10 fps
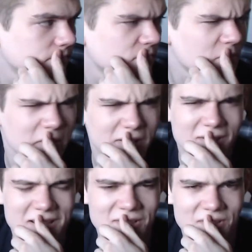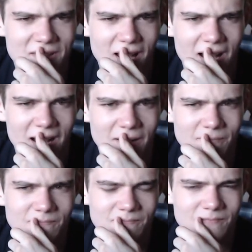There's like
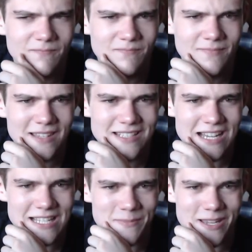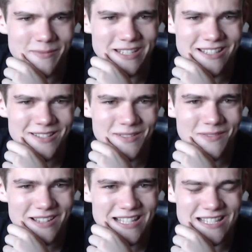Jesse Pinkman in this one.
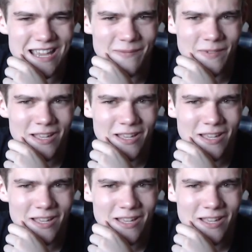What's his name?